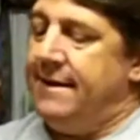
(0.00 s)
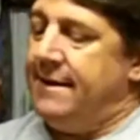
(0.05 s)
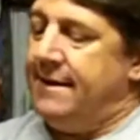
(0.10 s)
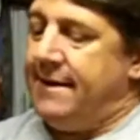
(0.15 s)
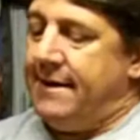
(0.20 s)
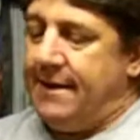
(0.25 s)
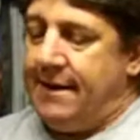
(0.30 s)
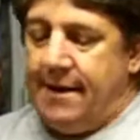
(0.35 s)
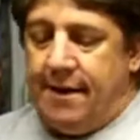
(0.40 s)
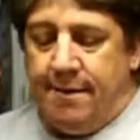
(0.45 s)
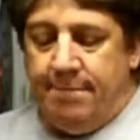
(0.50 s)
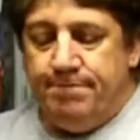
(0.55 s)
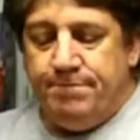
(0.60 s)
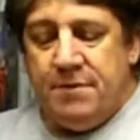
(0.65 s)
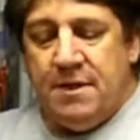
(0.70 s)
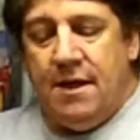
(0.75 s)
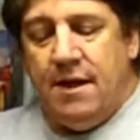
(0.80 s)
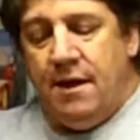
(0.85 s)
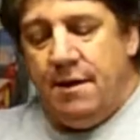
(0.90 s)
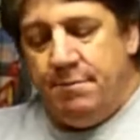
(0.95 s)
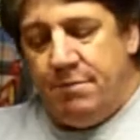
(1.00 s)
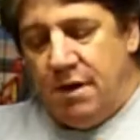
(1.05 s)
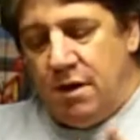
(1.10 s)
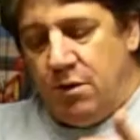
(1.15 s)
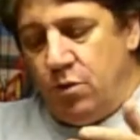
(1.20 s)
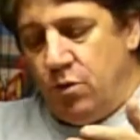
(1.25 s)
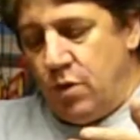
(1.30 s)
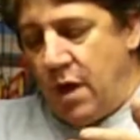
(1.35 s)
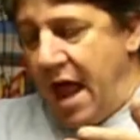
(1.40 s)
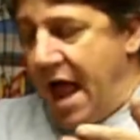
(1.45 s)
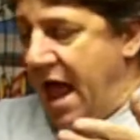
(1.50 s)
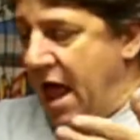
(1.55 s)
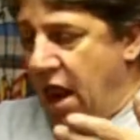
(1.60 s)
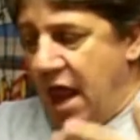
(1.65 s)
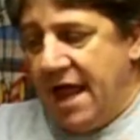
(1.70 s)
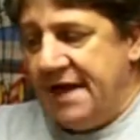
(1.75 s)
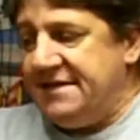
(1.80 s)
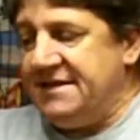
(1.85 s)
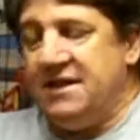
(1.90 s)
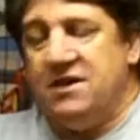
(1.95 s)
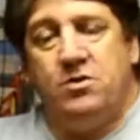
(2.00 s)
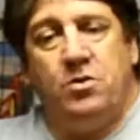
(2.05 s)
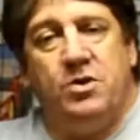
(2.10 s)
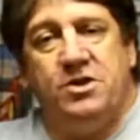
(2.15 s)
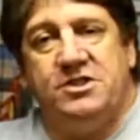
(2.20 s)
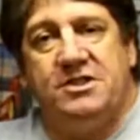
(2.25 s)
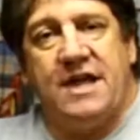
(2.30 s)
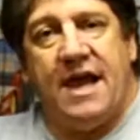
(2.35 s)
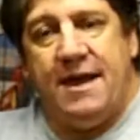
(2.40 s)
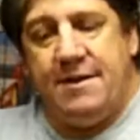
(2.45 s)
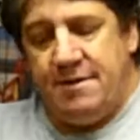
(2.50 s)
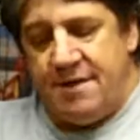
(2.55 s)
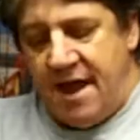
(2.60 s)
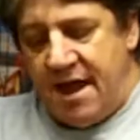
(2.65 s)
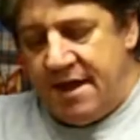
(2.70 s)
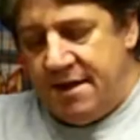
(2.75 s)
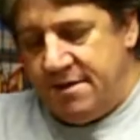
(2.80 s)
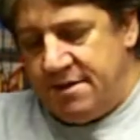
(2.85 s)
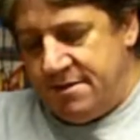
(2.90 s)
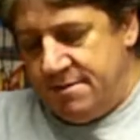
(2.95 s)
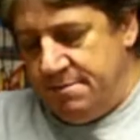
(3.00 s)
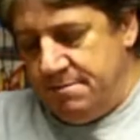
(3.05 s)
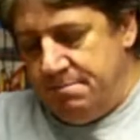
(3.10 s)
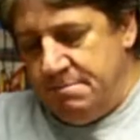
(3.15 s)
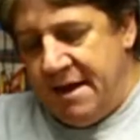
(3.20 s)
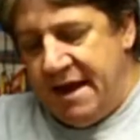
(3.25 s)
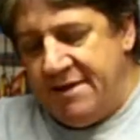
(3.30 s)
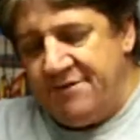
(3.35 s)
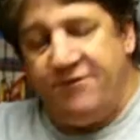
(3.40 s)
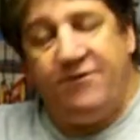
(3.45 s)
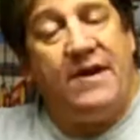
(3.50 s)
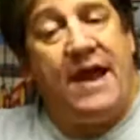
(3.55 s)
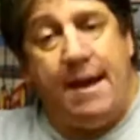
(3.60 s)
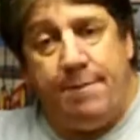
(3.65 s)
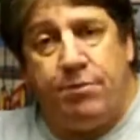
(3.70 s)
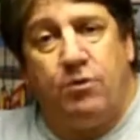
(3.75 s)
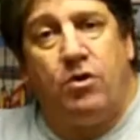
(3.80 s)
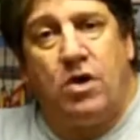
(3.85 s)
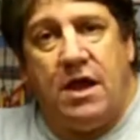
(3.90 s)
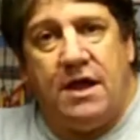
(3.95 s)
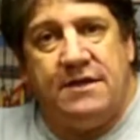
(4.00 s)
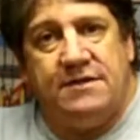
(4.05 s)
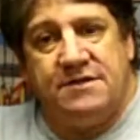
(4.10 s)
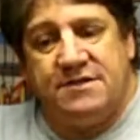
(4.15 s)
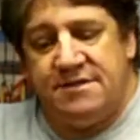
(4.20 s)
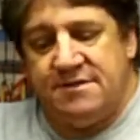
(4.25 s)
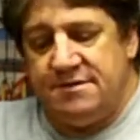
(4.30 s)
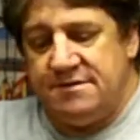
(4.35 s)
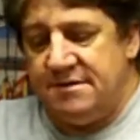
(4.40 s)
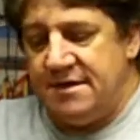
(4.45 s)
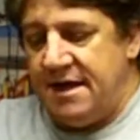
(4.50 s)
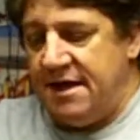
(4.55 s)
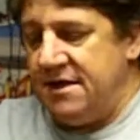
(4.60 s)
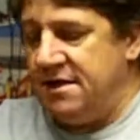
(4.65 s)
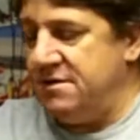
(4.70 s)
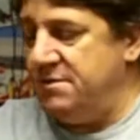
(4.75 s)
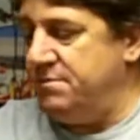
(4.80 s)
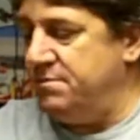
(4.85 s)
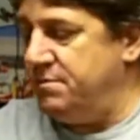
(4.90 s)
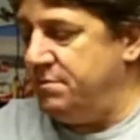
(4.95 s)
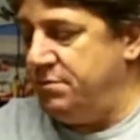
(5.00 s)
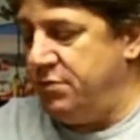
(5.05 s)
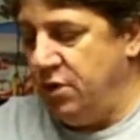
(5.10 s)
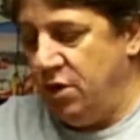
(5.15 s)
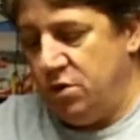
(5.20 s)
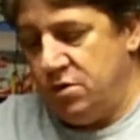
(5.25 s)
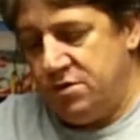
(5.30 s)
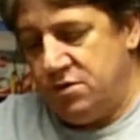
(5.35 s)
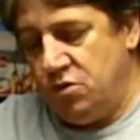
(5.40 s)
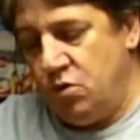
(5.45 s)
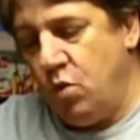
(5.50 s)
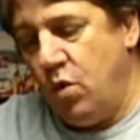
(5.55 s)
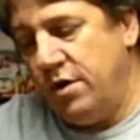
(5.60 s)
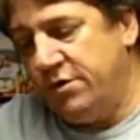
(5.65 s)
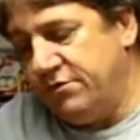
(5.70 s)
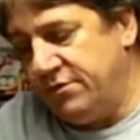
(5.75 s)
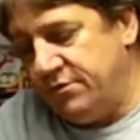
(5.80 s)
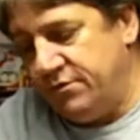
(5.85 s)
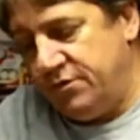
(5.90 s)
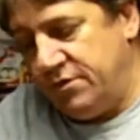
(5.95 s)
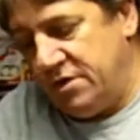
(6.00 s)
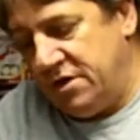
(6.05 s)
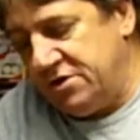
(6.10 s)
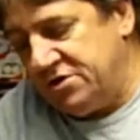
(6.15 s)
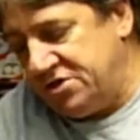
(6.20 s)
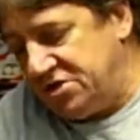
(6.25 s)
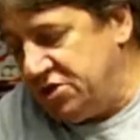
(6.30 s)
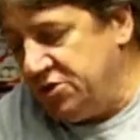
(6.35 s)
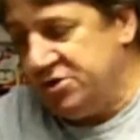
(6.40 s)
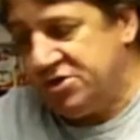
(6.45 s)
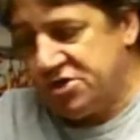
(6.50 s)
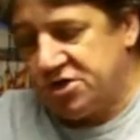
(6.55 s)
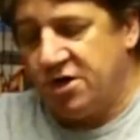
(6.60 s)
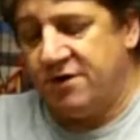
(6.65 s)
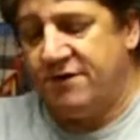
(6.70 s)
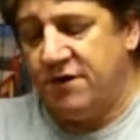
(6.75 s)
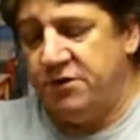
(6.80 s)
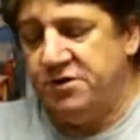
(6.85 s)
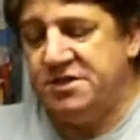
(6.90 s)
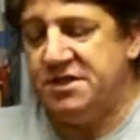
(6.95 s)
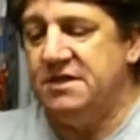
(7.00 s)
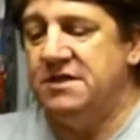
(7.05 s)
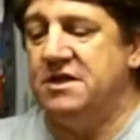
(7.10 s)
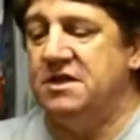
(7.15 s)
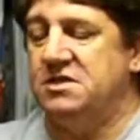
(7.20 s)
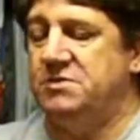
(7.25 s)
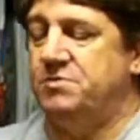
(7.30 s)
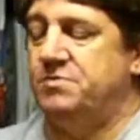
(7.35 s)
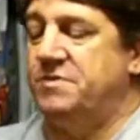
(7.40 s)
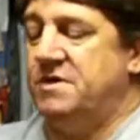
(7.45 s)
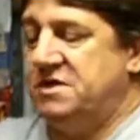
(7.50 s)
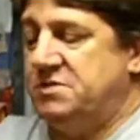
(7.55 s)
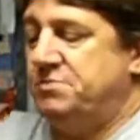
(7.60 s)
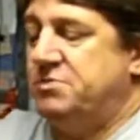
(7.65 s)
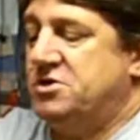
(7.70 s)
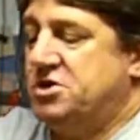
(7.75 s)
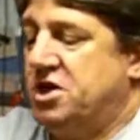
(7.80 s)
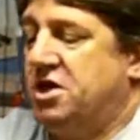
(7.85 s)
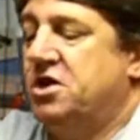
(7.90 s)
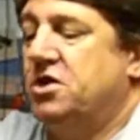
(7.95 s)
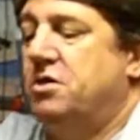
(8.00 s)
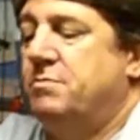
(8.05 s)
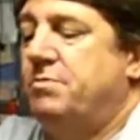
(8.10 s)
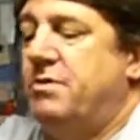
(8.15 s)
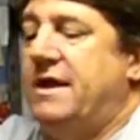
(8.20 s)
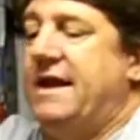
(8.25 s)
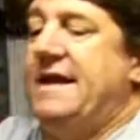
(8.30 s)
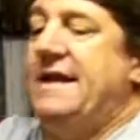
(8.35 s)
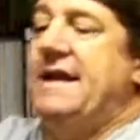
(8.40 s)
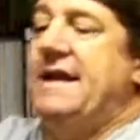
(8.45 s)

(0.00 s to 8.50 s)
But all I did was I made flaperons. I put there's 2 servos in this particular plane